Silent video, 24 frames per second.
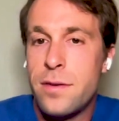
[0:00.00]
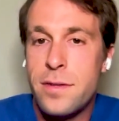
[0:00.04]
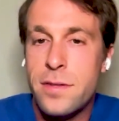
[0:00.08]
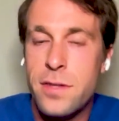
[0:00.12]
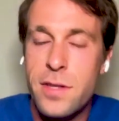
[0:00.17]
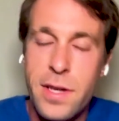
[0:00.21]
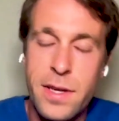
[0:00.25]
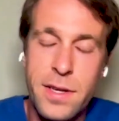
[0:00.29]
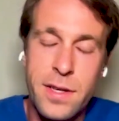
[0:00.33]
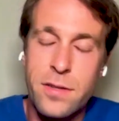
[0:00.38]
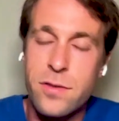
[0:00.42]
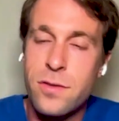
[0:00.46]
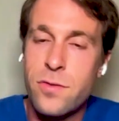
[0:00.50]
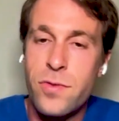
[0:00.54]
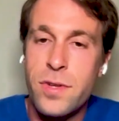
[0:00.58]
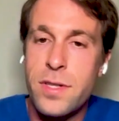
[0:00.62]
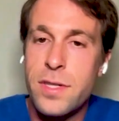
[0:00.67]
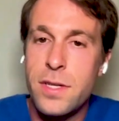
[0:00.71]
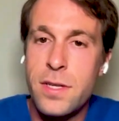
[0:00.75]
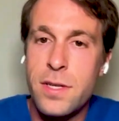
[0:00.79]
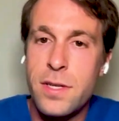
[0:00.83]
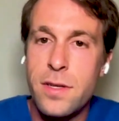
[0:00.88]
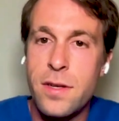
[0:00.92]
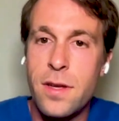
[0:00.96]
like it's
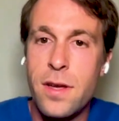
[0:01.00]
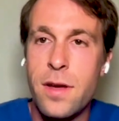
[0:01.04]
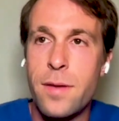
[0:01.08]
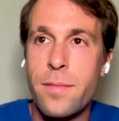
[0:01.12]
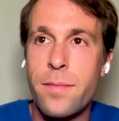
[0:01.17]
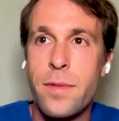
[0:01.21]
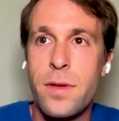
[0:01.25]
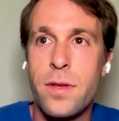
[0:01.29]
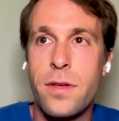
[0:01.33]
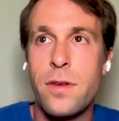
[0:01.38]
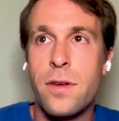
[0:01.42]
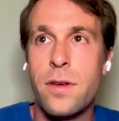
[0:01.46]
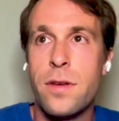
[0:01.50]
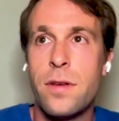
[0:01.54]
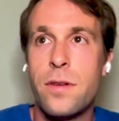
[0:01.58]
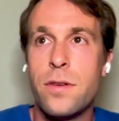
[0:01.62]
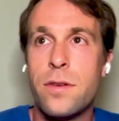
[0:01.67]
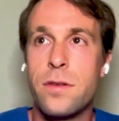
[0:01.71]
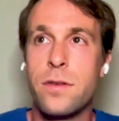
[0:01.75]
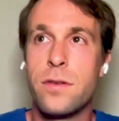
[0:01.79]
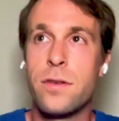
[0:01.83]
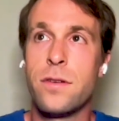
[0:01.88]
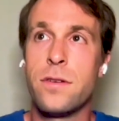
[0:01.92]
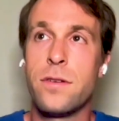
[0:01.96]
already um, good,
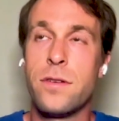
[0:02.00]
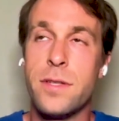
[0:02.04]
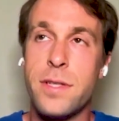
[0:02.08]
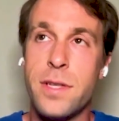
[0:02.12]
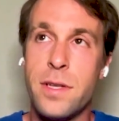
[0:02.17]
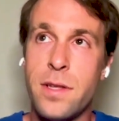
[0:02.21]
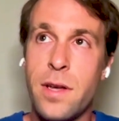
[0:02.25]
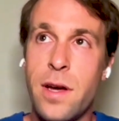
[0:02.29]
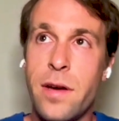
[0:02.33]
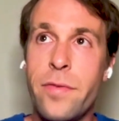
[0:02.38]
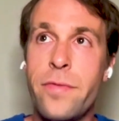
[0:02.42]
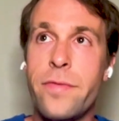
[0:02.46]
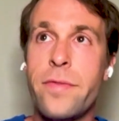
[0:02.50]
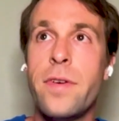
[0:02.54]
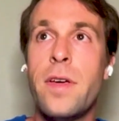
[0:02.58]
good enough.